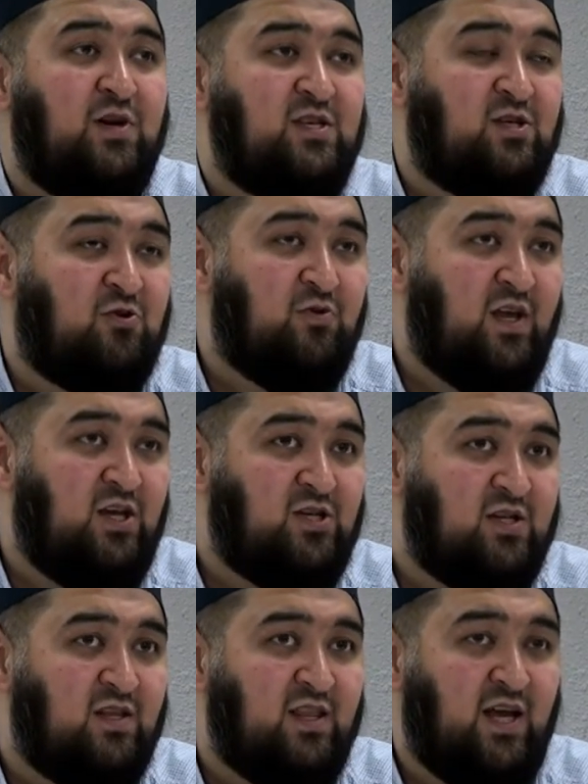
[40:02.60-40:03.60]
His
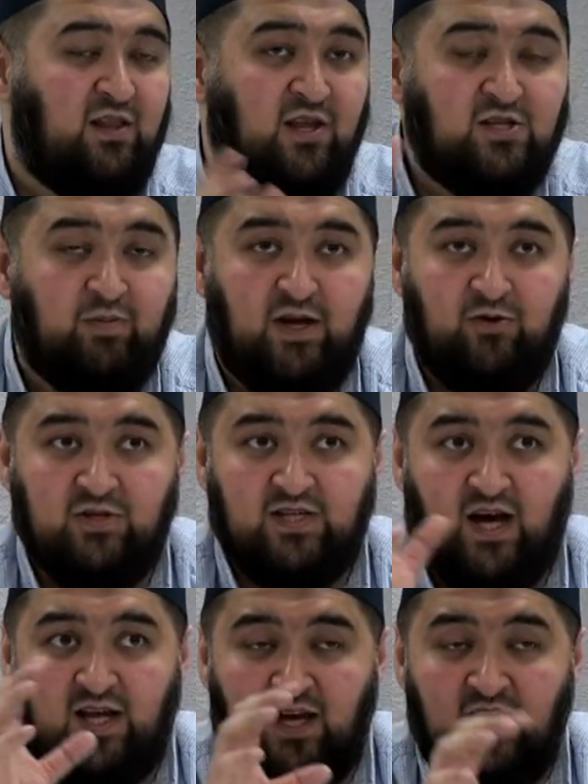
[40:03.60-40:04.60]
creation. That Allah subhanahu wa
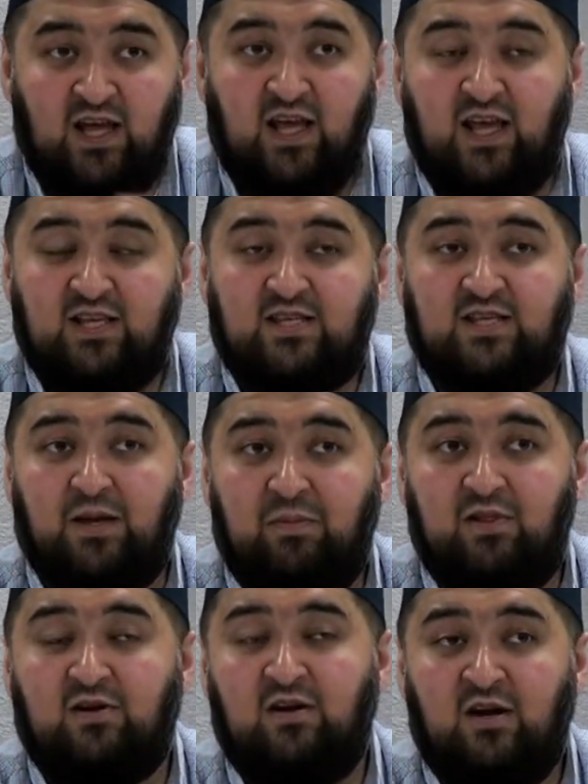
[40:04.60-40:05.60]
ta'ala is
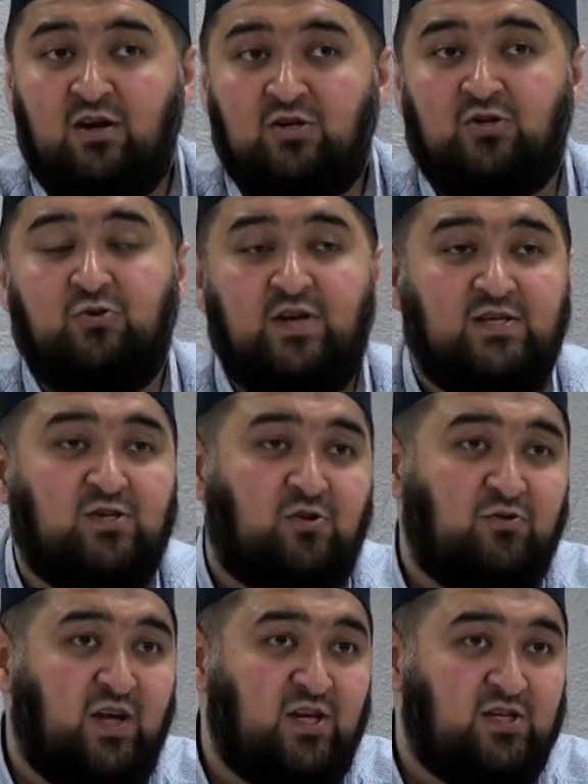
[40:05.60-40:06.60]
similar to His
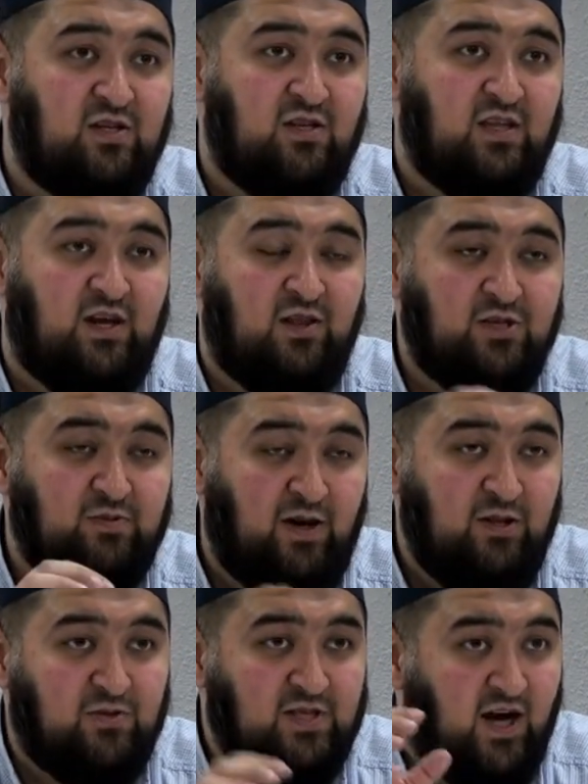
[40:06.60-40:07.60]
creation. That Allah
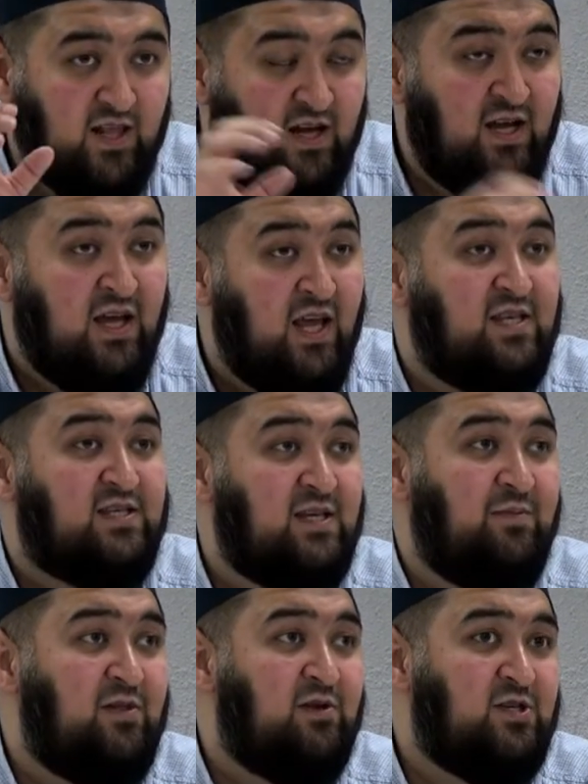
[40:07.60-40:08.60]
subhanahu wa ta'ala is
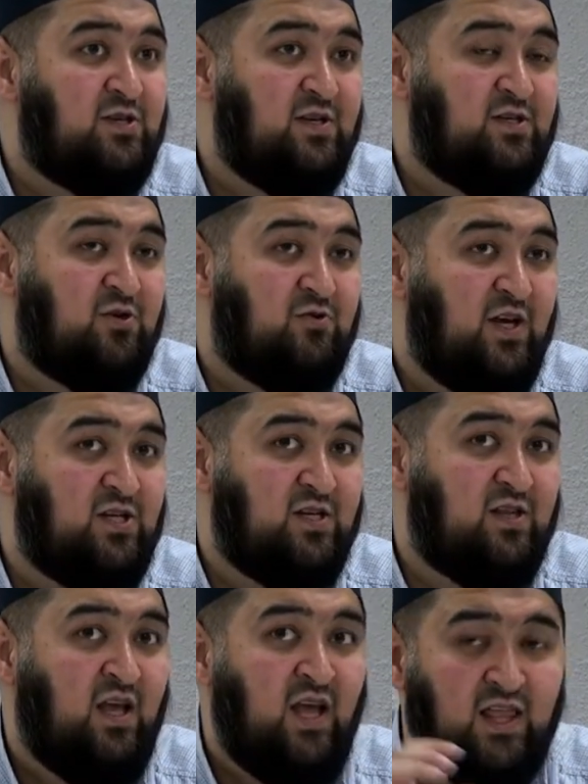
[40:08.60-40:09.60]
similar to His
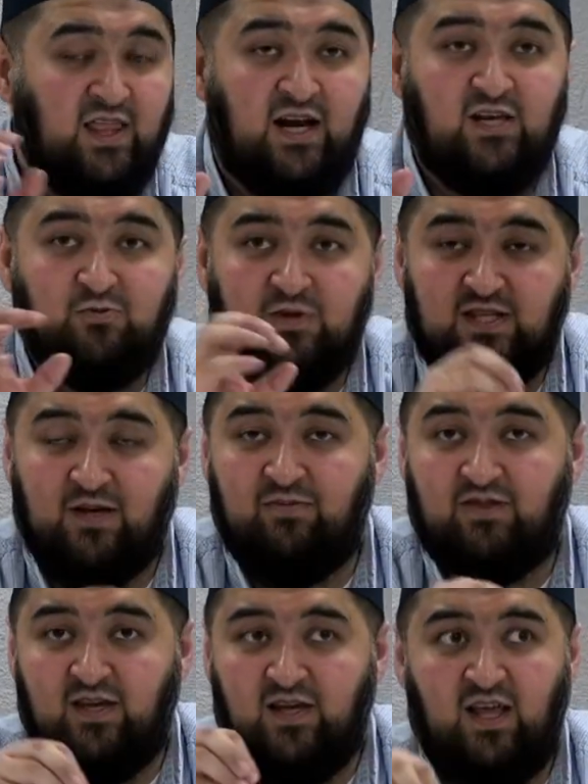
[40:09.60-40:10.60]
creation. That is what
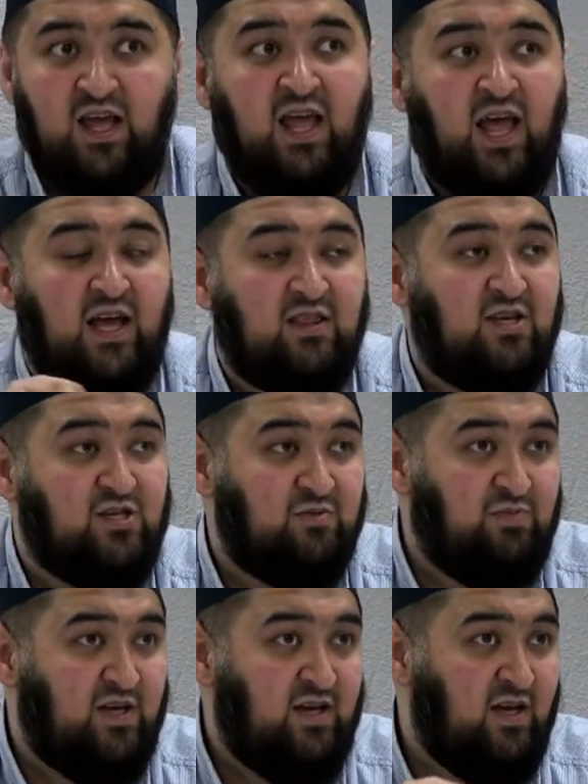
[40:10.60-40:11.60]
tamthil and
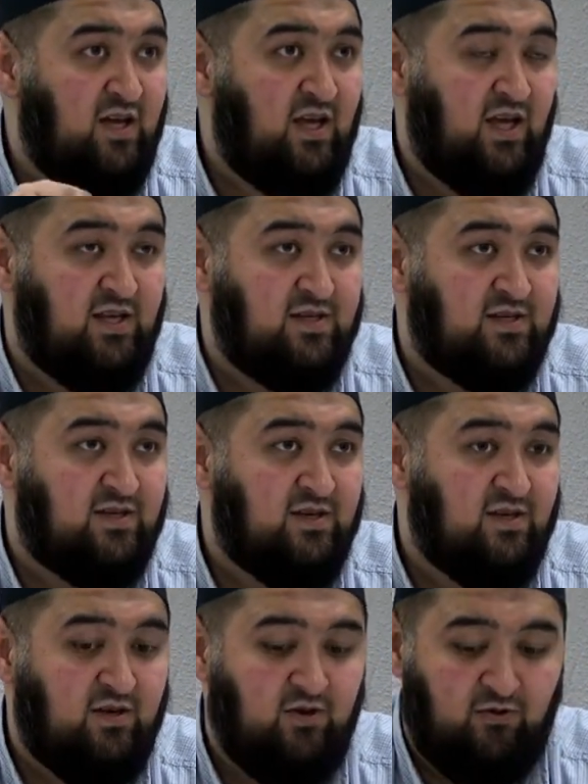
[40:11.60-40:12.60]
tashbih is.
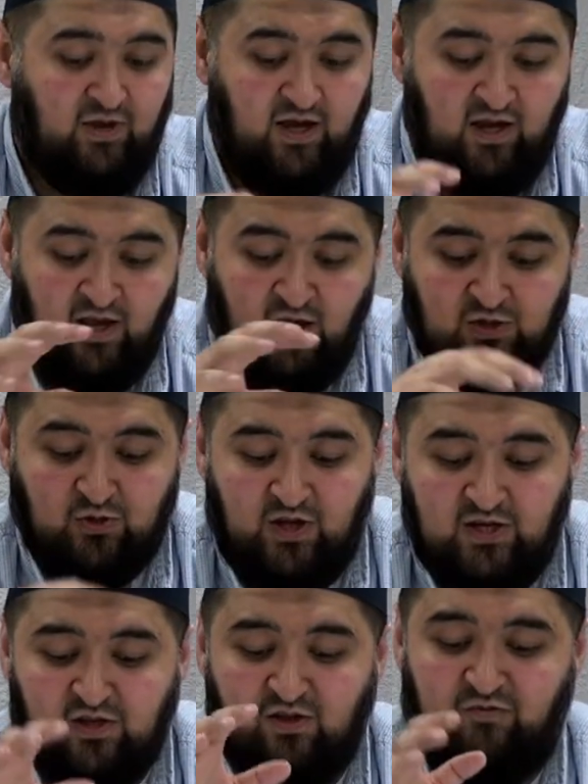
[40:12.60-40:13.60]
Okay? So
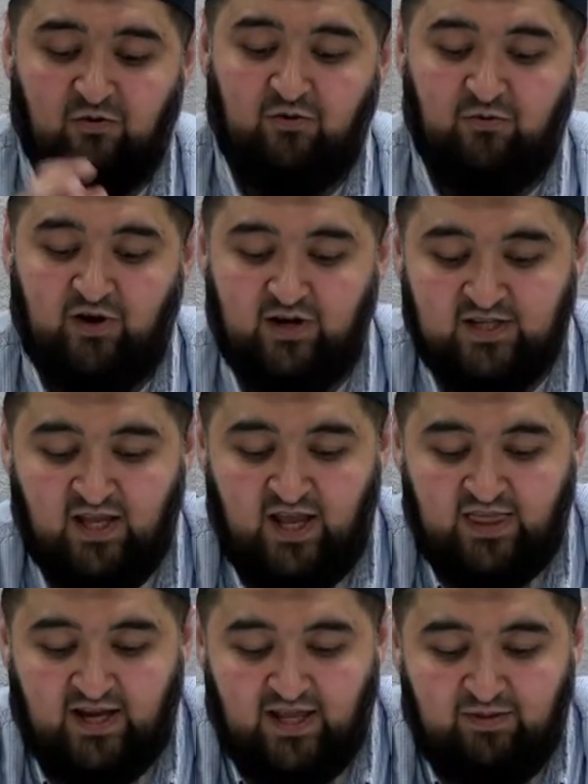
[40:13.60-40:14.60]
these are the four words
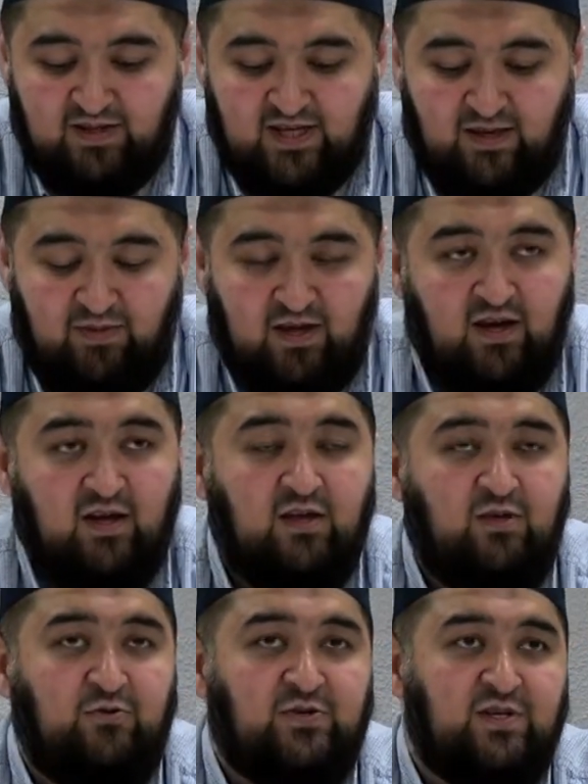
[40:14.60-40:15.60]
that Ibn Taymiyyah
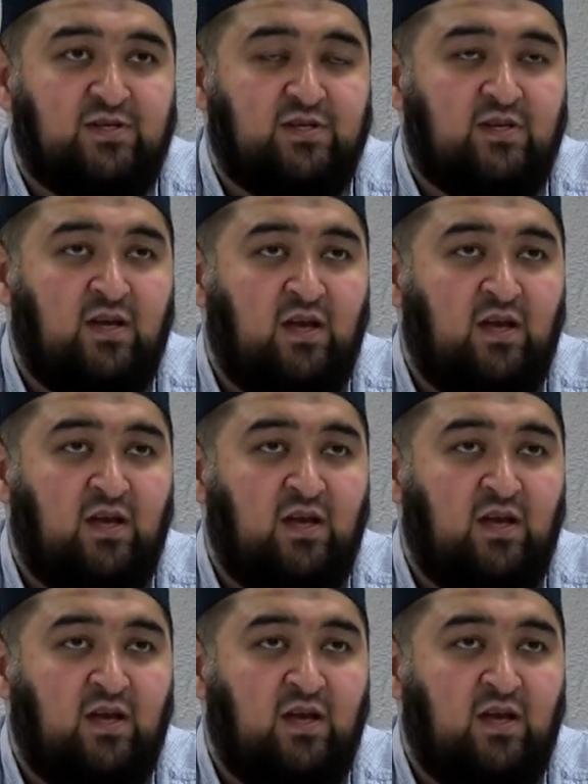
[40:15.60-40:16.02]
uses.